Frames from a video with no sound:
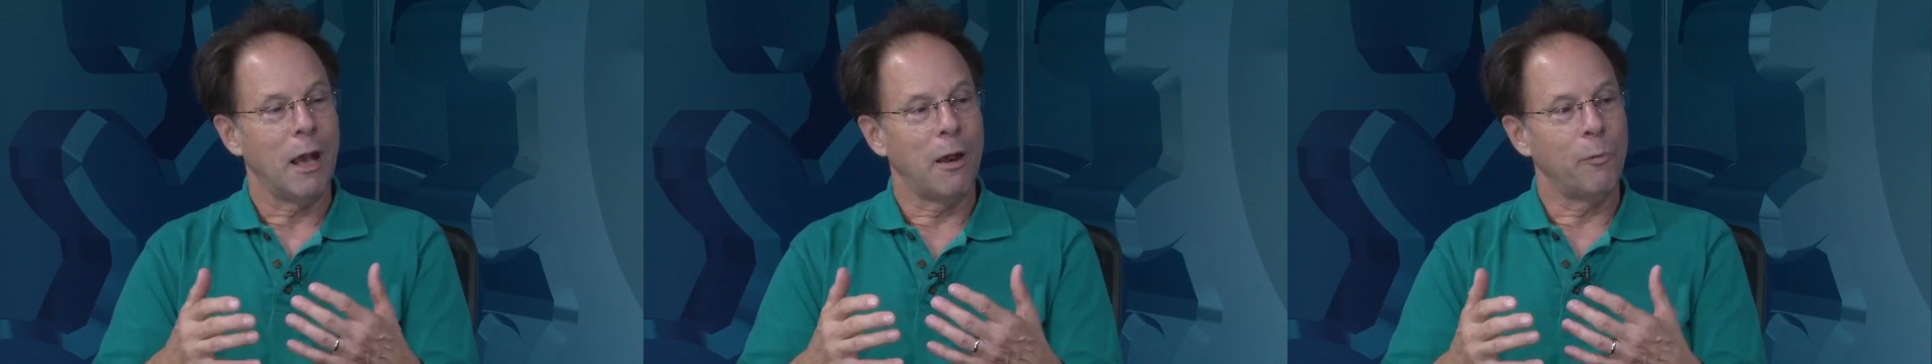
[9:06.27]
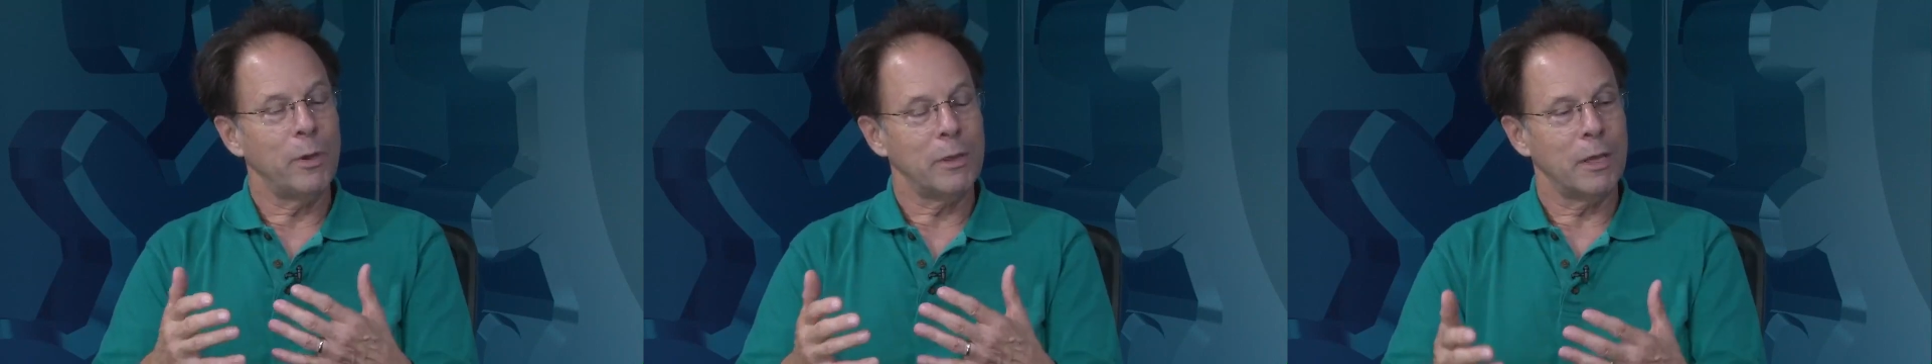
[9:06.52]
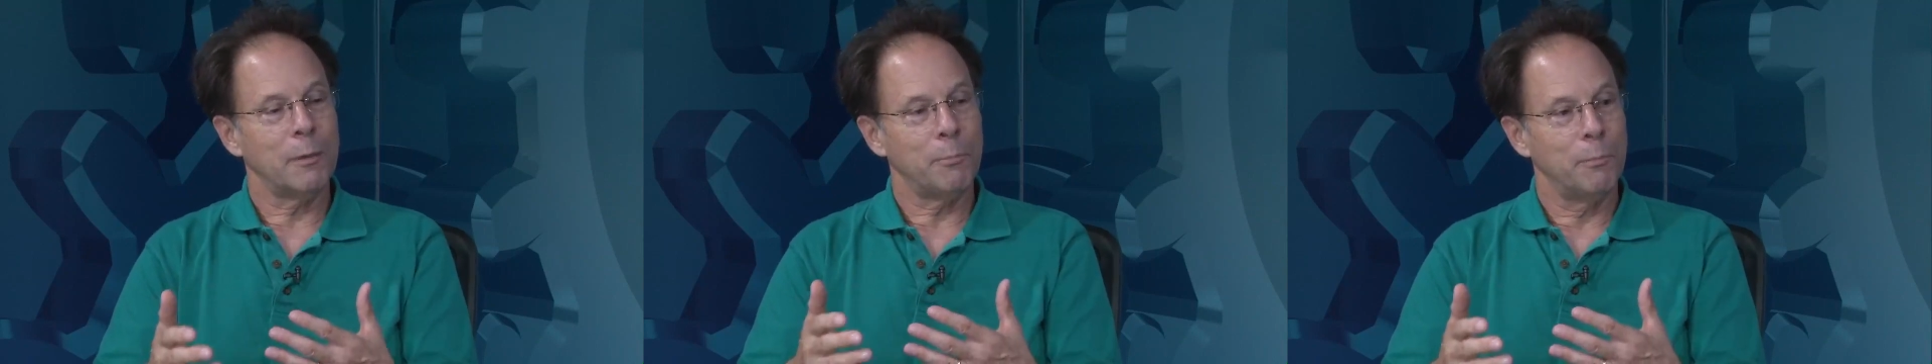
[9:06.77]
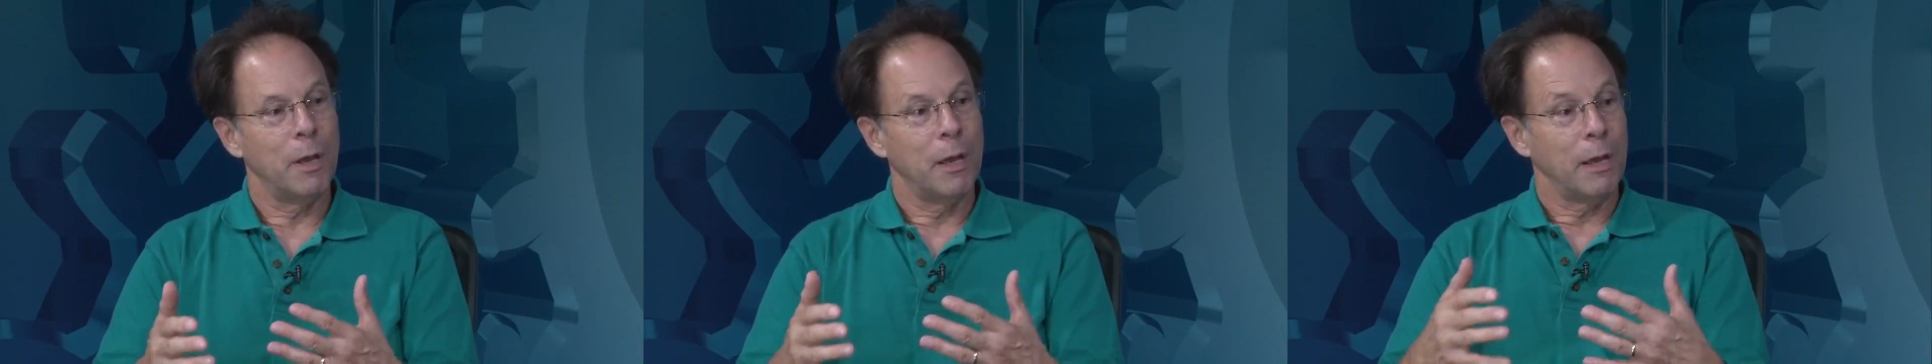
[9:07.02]
We think
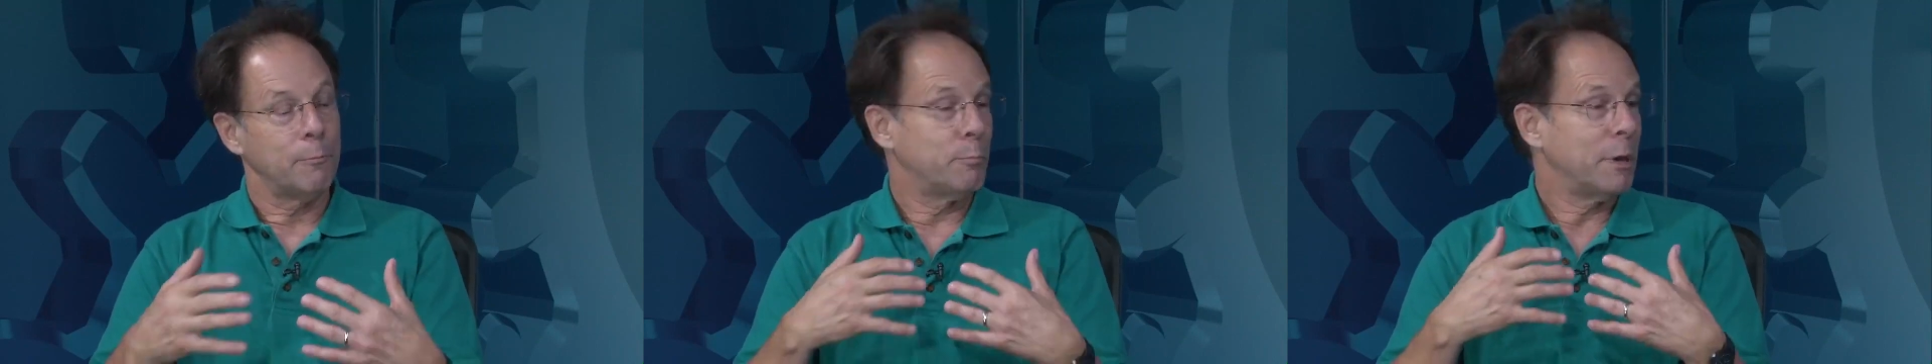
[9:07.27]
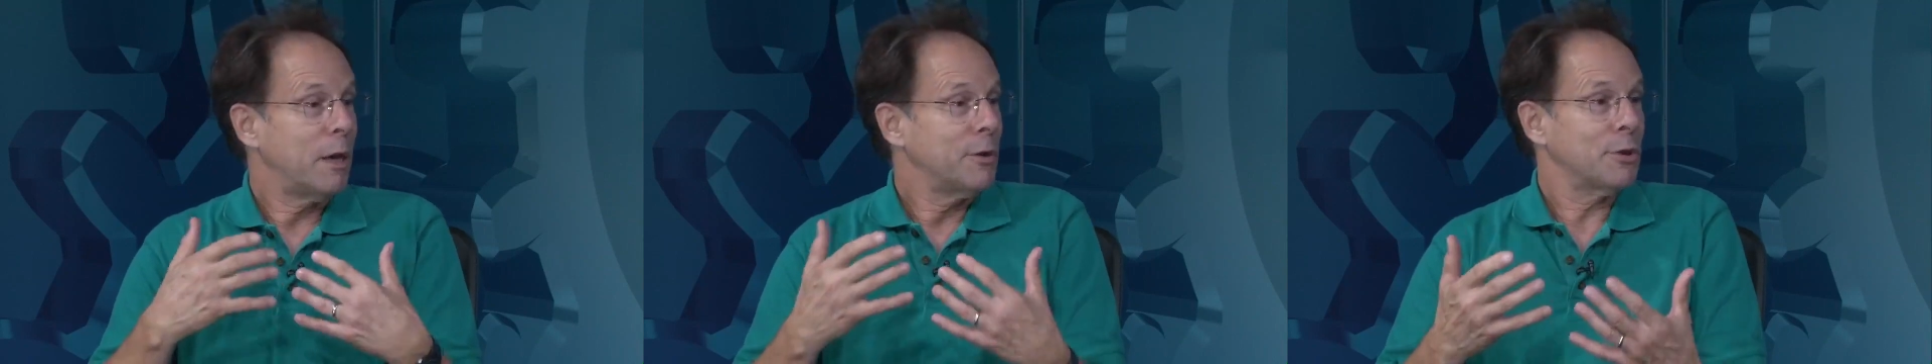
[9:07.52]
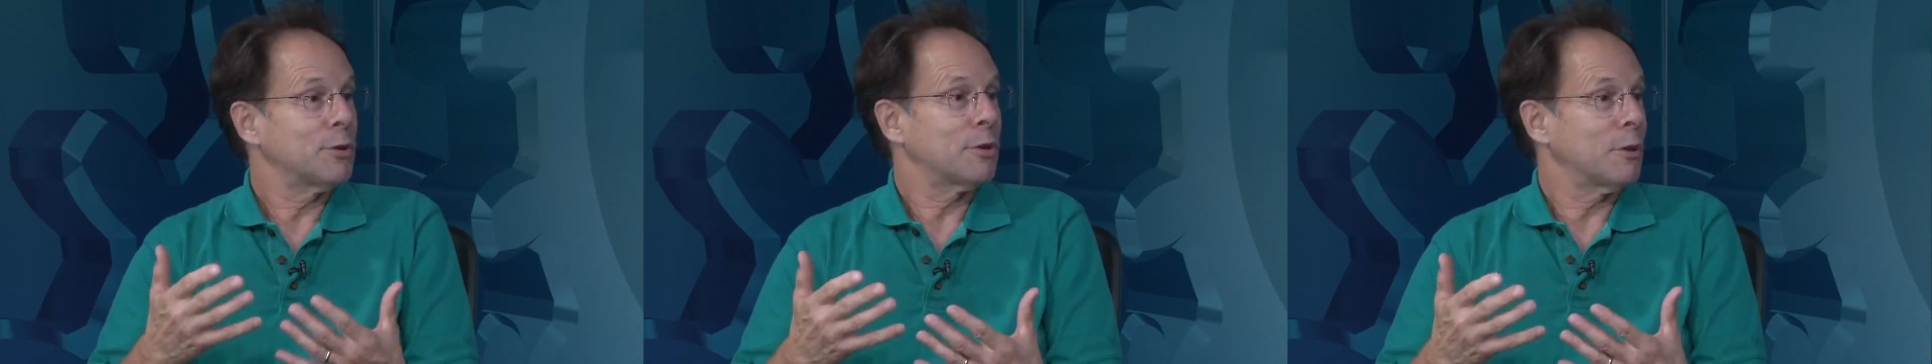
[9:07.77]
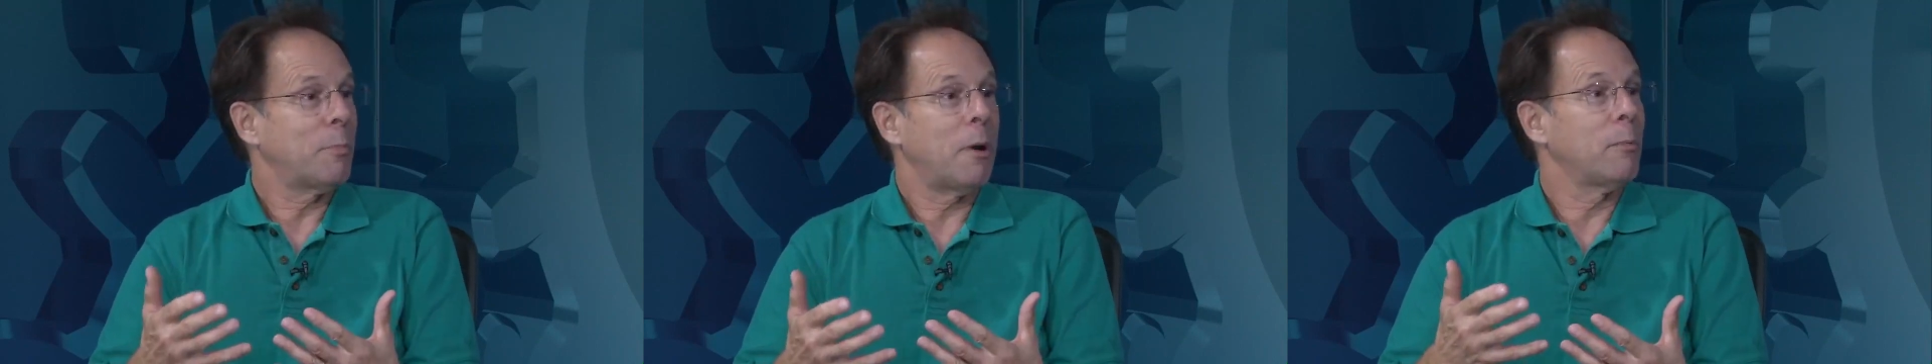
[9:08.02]
because this is
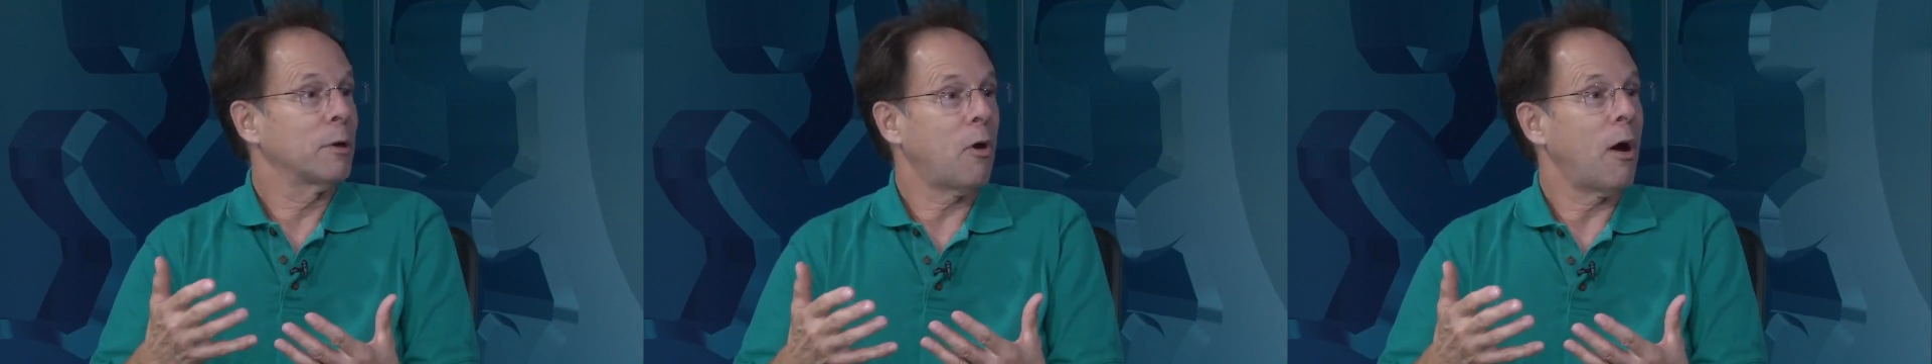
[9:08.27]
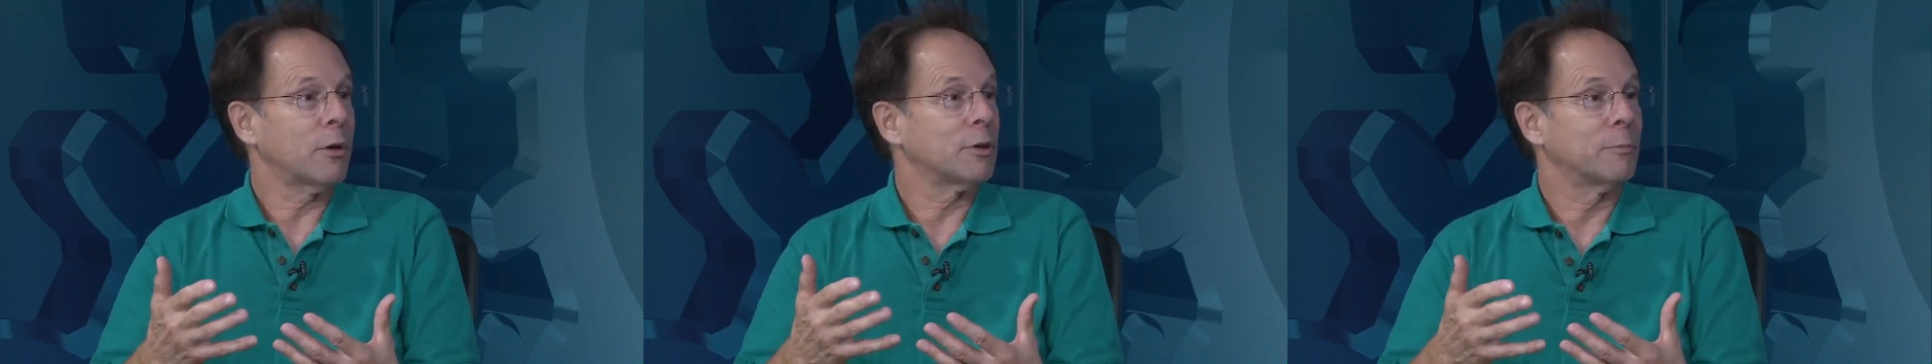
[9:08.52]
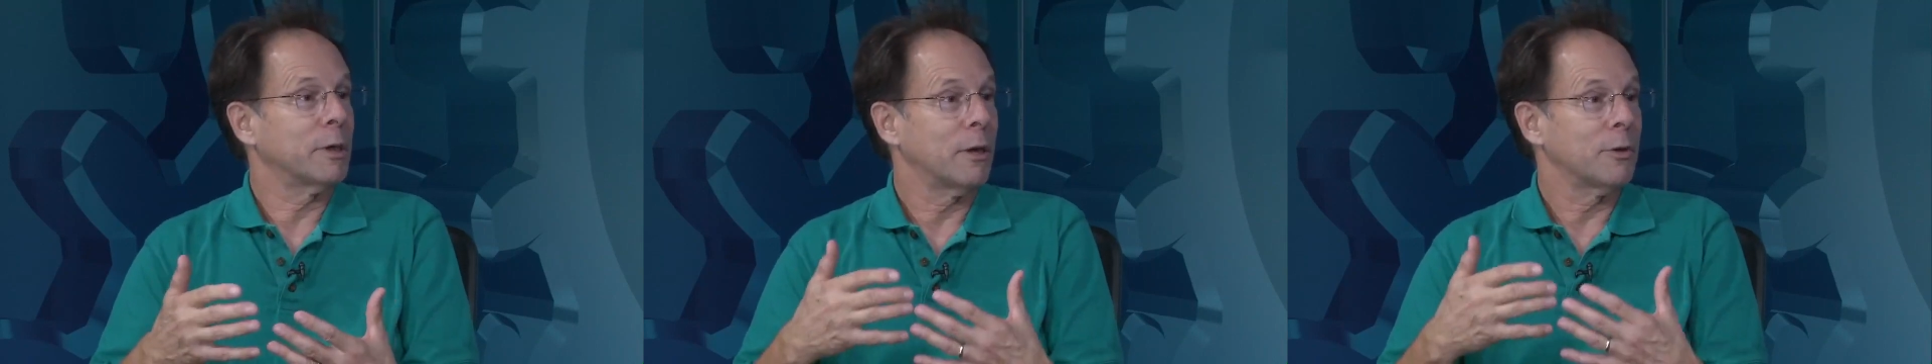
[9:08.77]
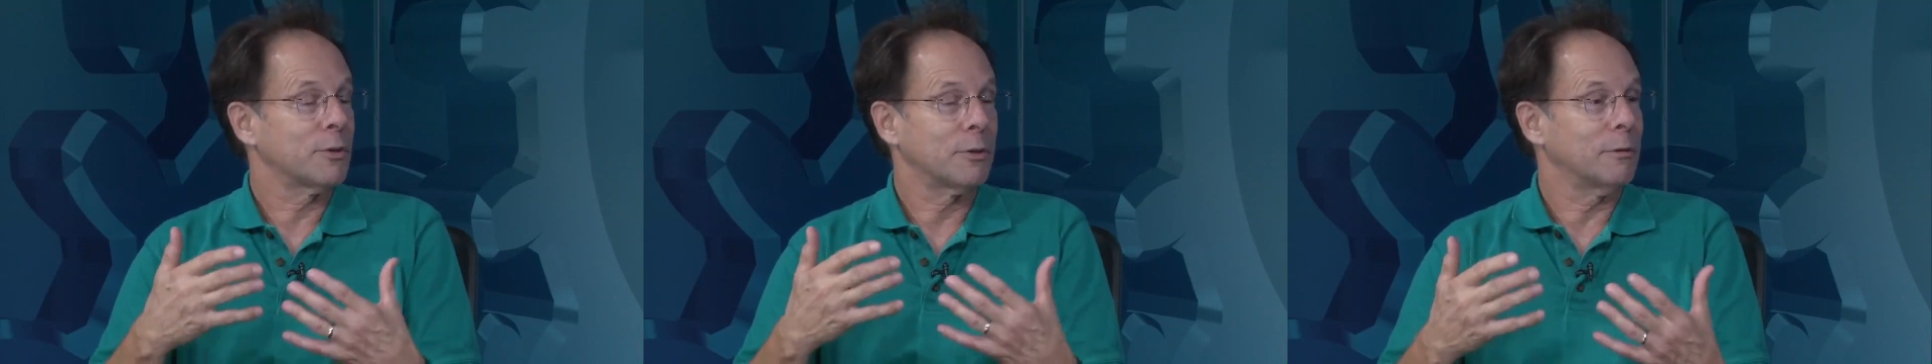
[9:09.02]
a public auction,
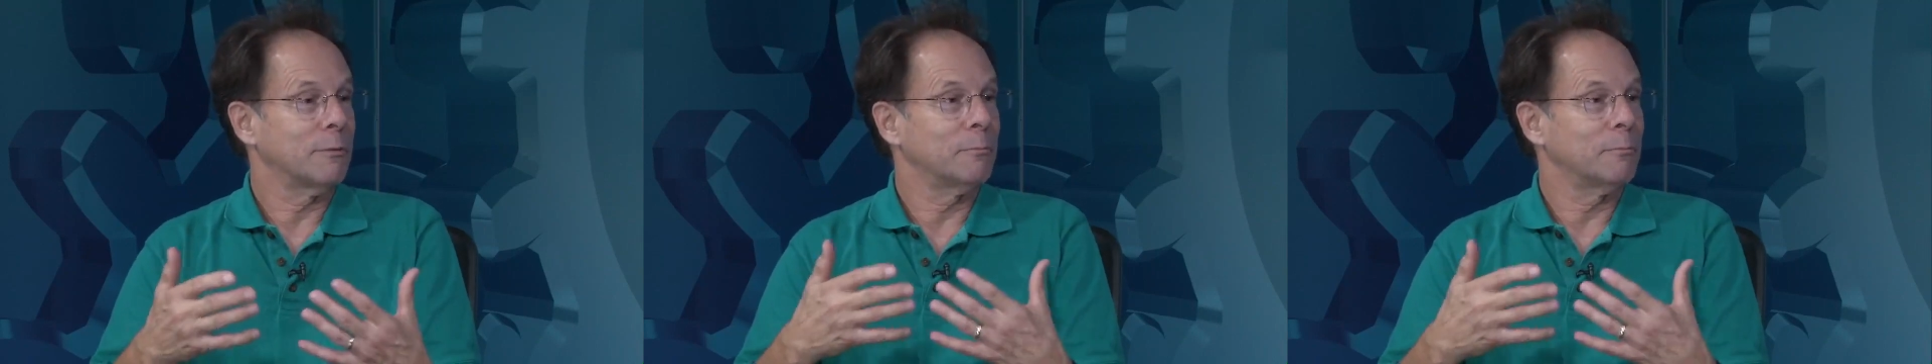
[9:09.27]
because